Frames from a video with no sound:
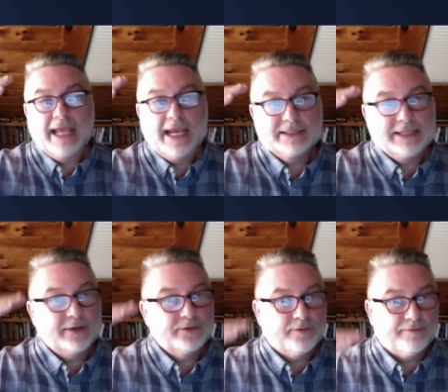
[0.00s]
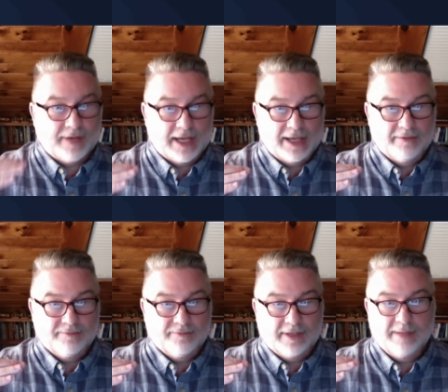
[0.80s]
8 down to a 5.
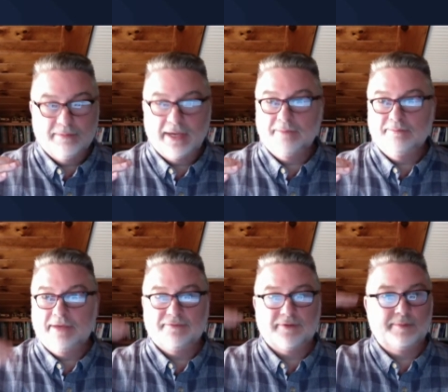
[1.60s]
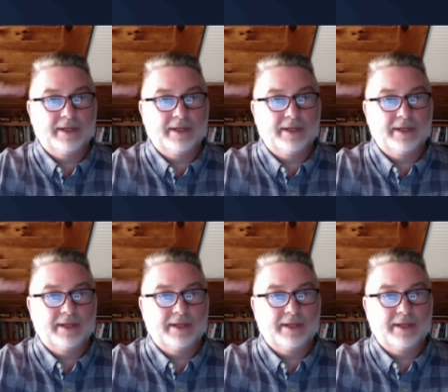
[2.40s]
It might be from the